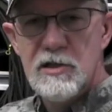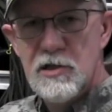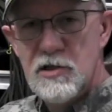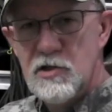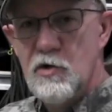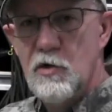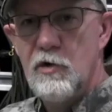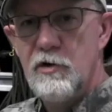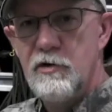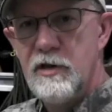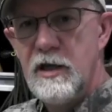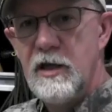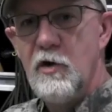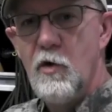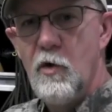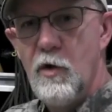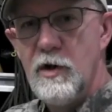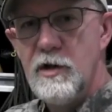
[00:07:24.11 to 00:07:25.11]
to store your
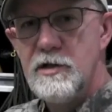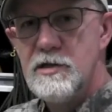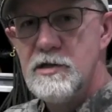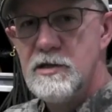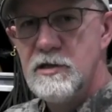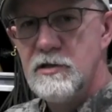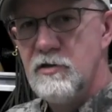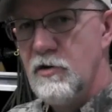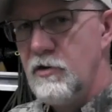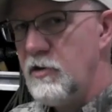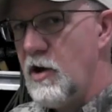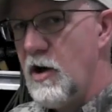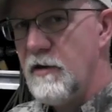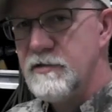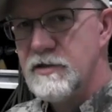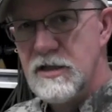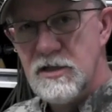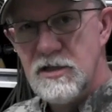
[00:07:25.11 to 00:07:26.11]
decoys during the
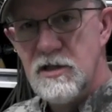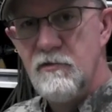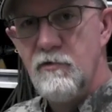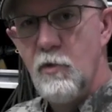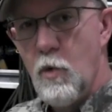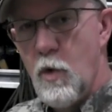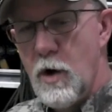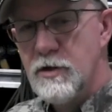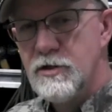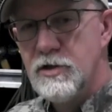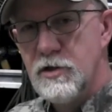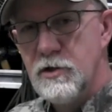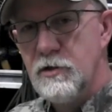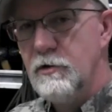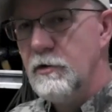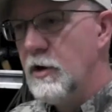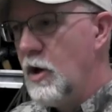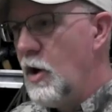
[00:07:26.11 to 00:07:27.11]
off season if you want
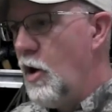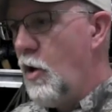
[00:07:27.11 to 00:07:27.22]
to,